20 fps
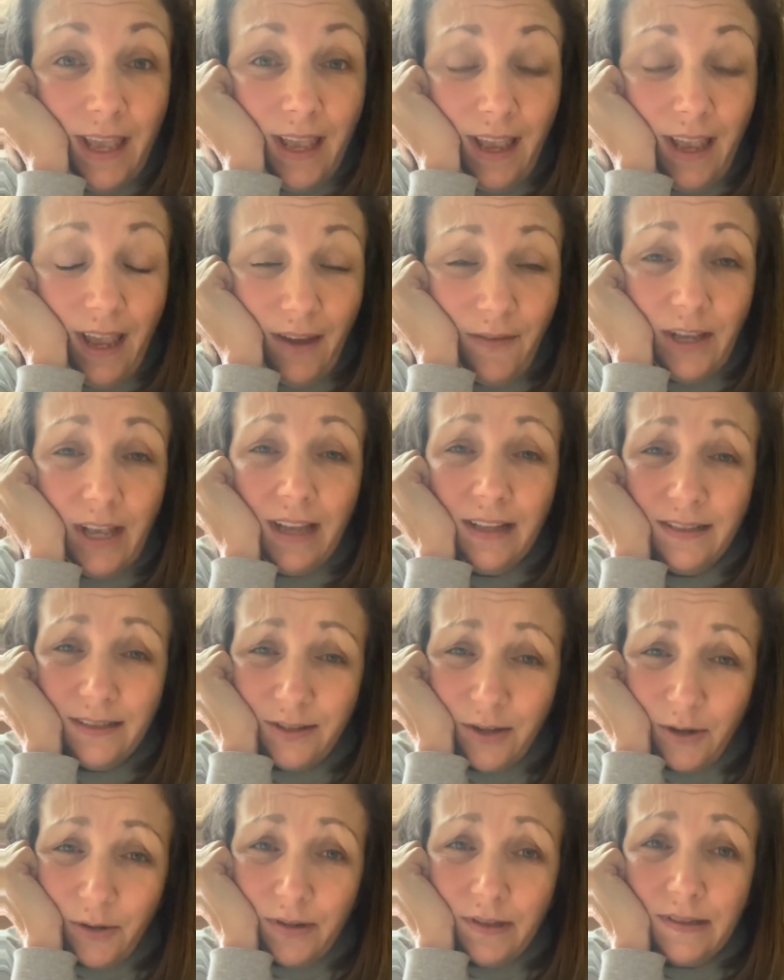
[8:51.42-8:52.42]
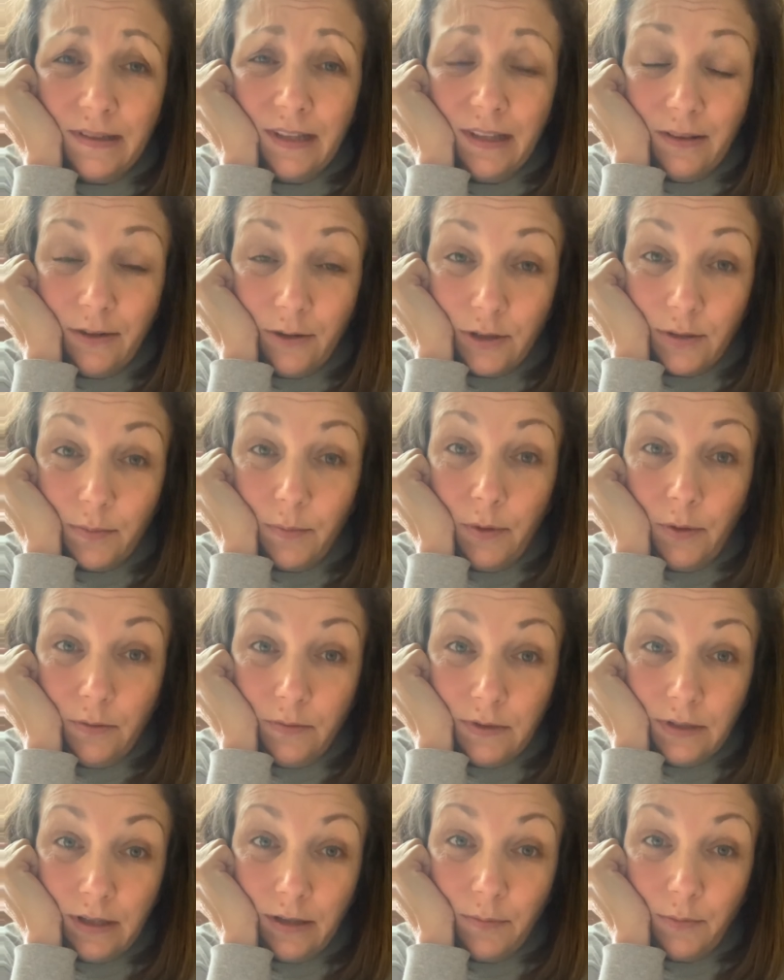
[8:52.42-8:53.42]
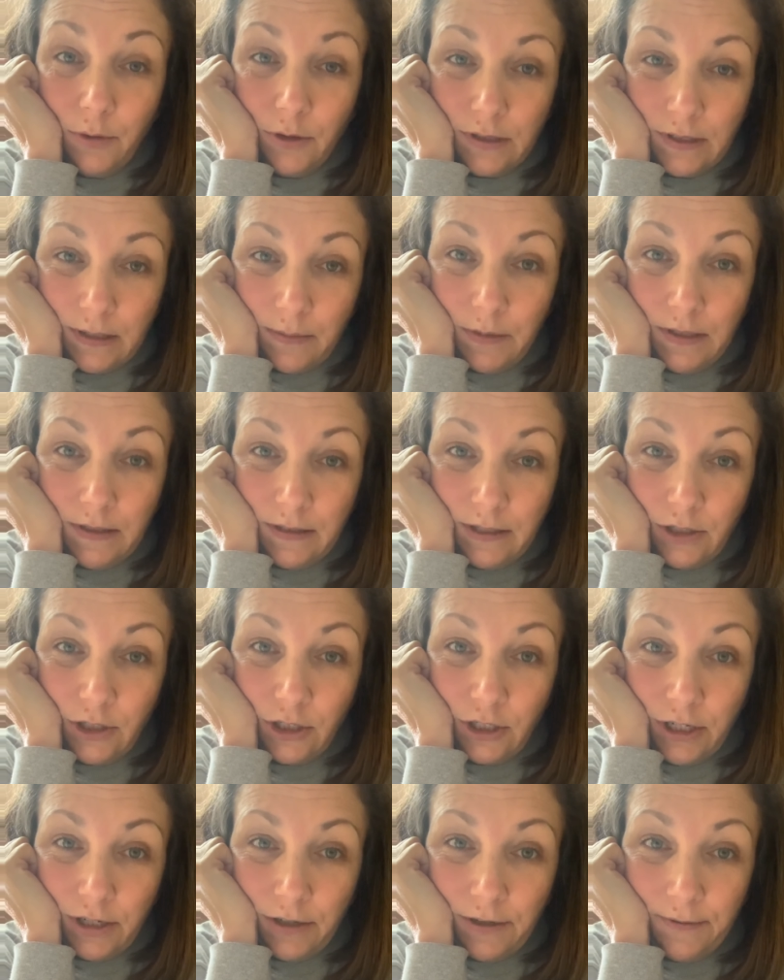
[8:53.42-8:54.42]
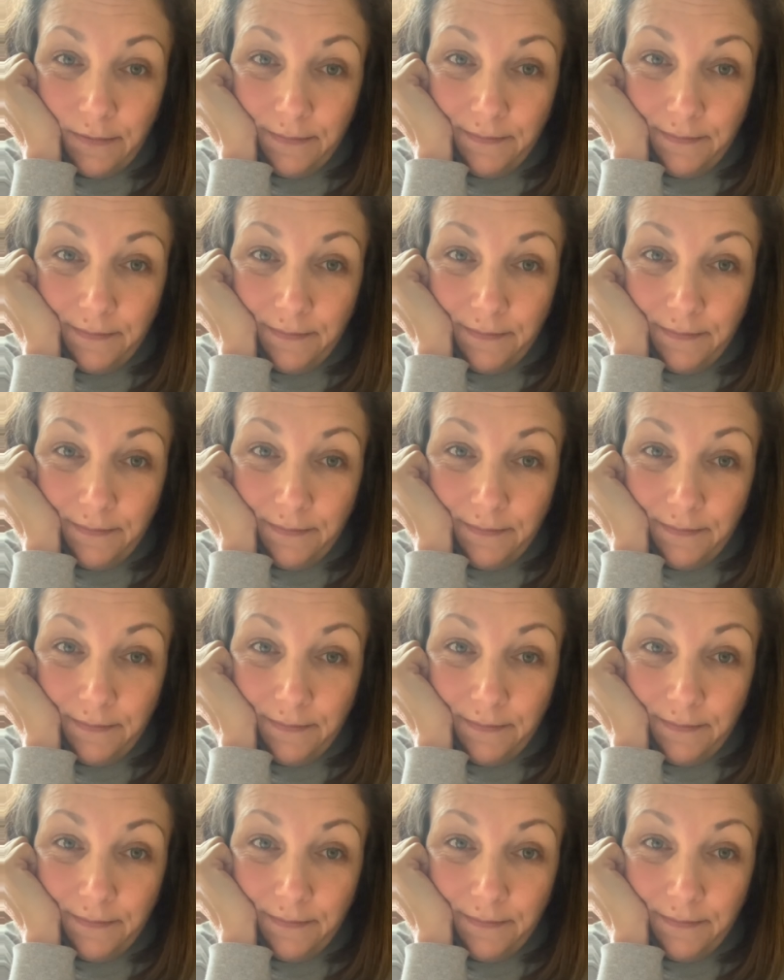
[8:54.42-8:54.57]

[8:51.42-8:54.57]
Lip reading: Have you guys noticed that there's spoons in the persimmons this year?